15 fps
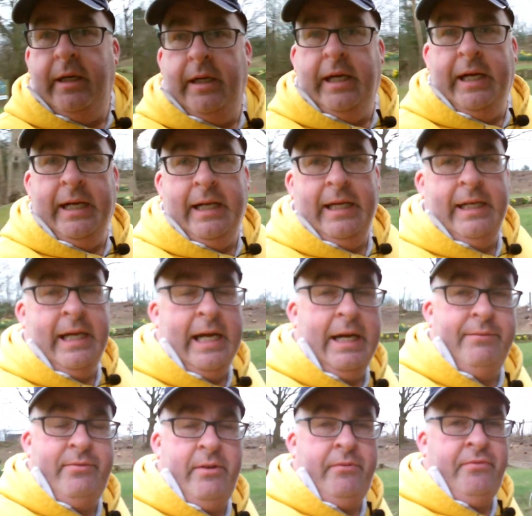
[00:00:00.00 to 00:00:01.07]
And I
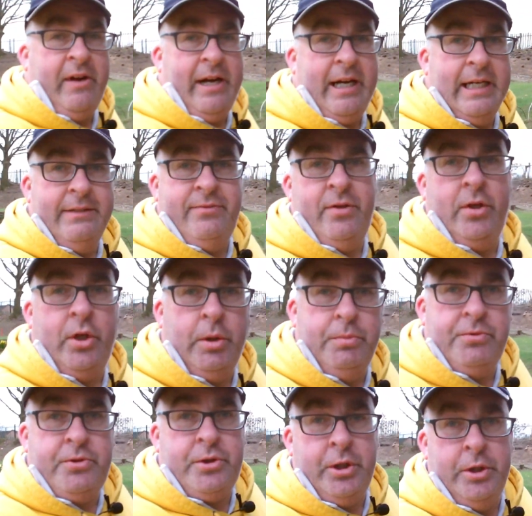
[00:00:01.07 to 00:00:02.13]
have 5 up
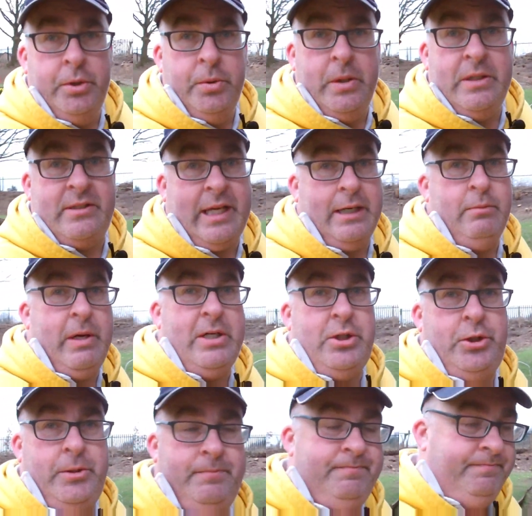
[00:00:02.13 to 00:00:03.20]
to sand
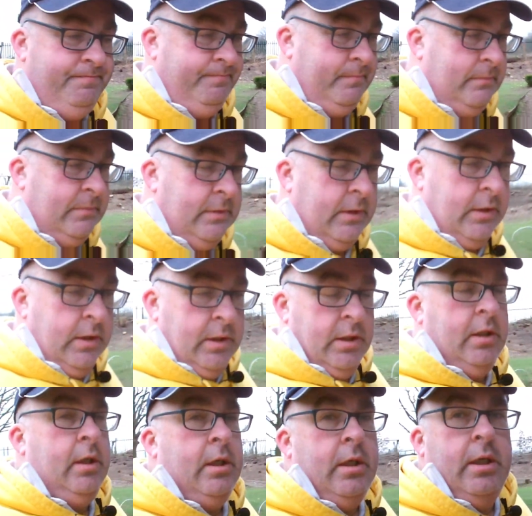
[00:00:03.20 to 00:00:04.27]
wedge.
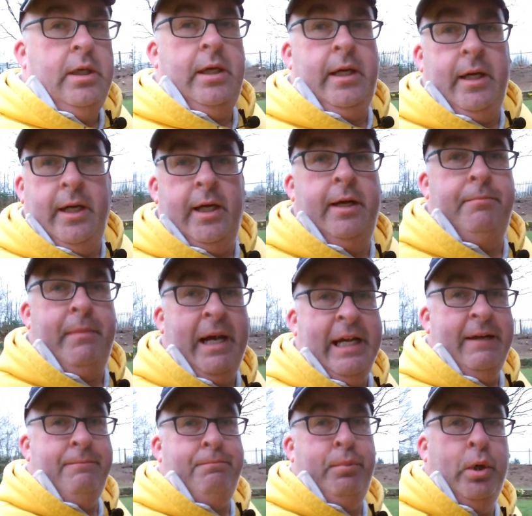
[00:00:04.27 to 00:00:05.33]
I
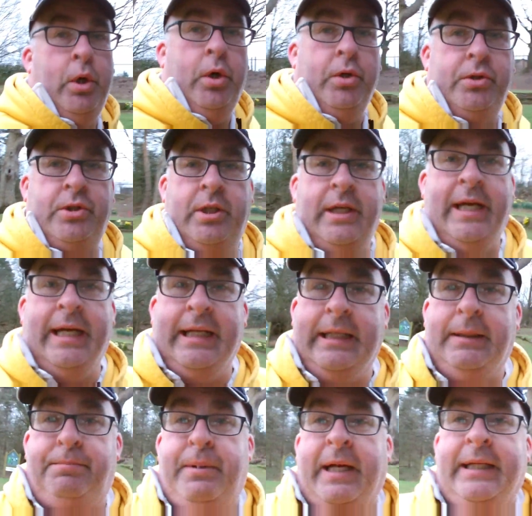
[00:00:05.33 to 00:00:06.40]
have bought
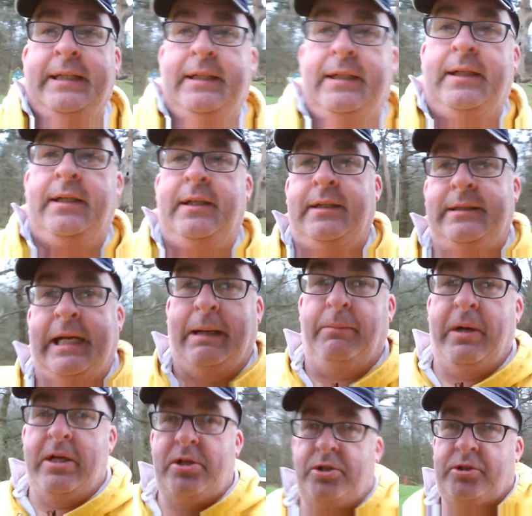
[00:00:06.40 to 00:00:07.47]
a ping gap
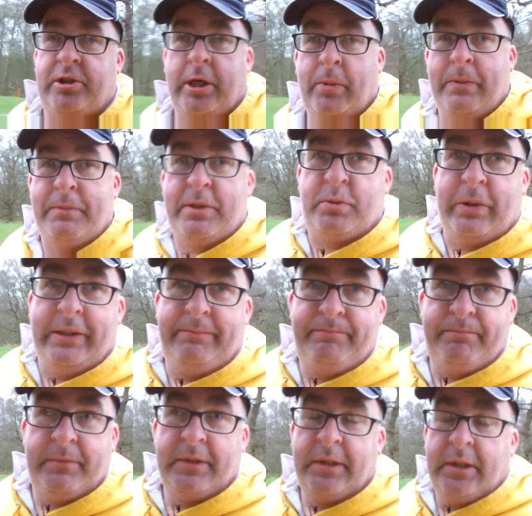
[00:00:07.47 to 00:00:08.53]
wedge to go in between
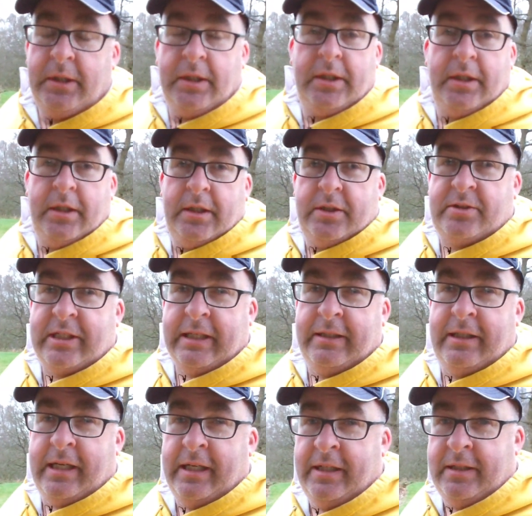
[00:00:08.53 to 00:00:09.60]
the sand
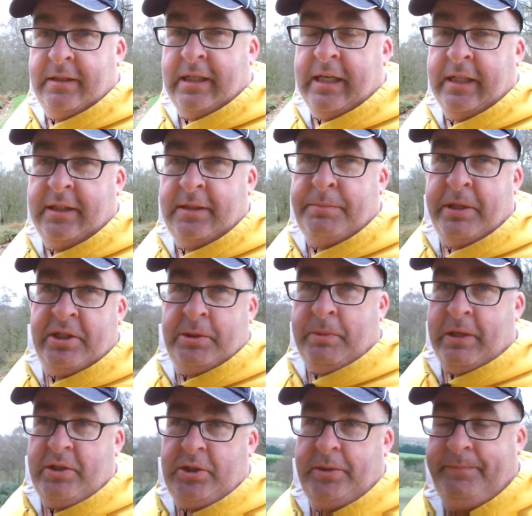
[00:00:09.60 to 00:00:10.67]
iron and the pitching
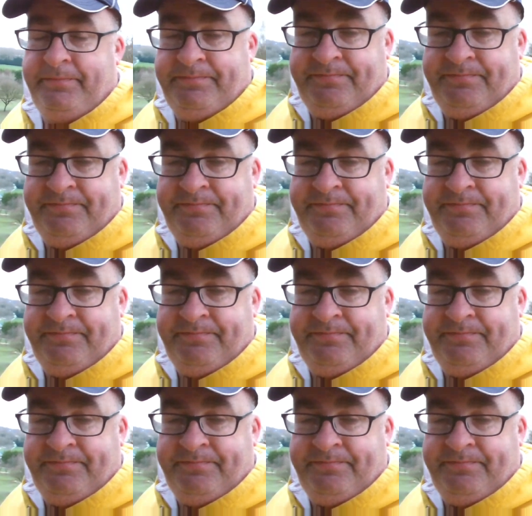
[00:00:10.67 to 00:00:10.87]
wedge.